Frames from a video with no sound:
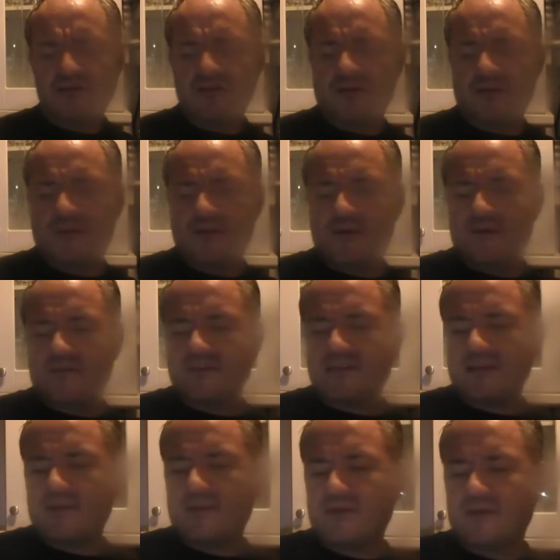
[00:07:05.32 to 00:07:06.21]

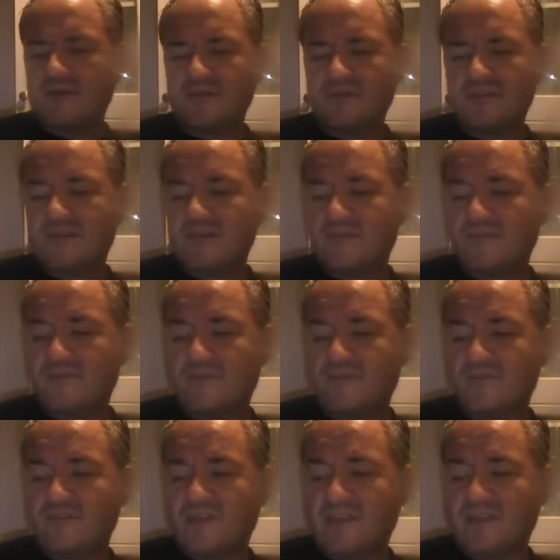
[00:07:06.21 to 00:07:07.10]
birthday party,
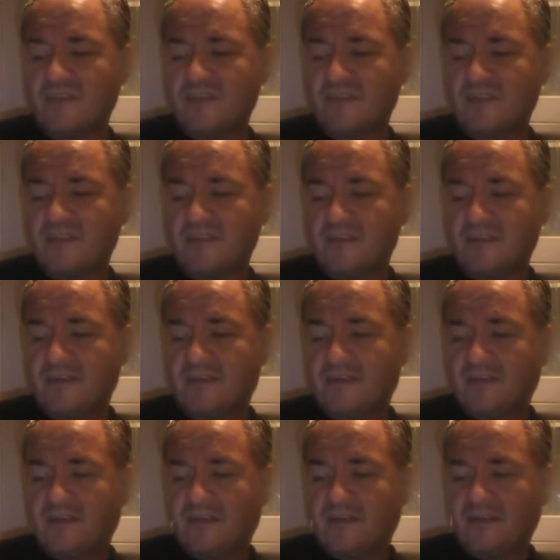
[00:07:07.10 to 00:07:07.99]
whoever that is.
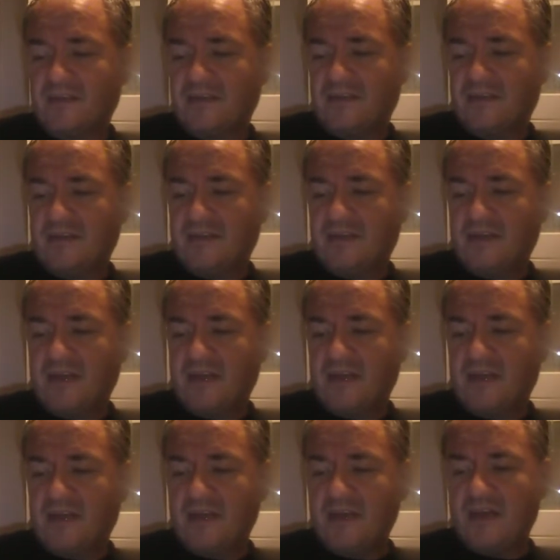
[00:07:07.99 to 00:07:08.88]

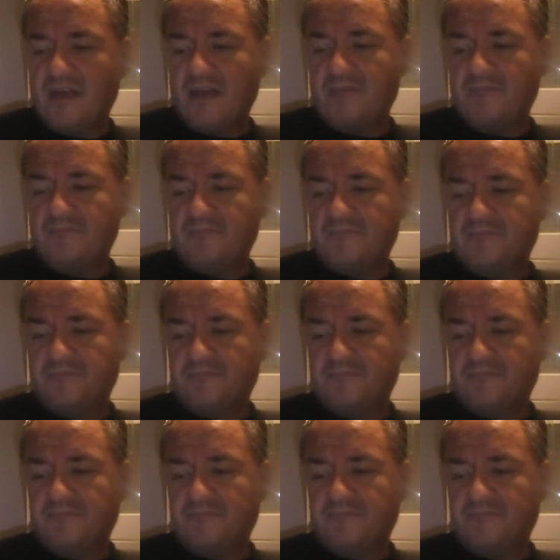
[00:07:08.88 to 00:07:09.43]
Um,